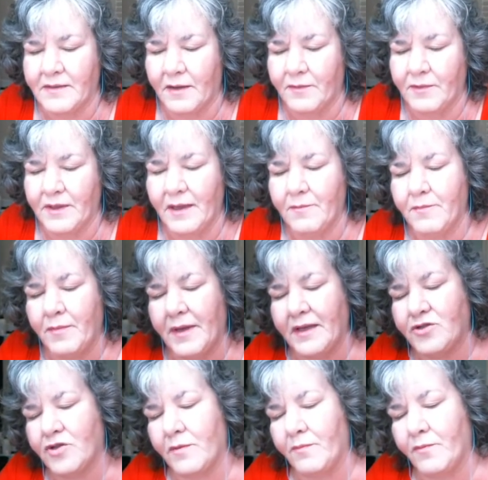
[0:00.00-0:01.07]
I would get big
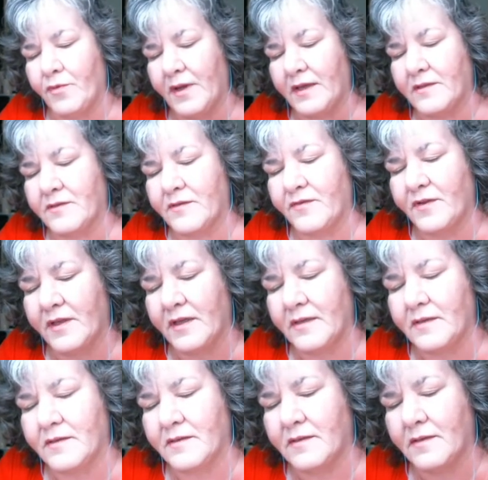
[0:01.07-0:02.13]
jump rings for
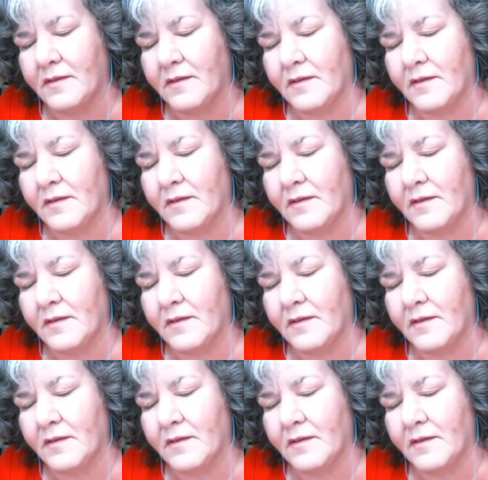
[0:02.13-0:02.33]
this.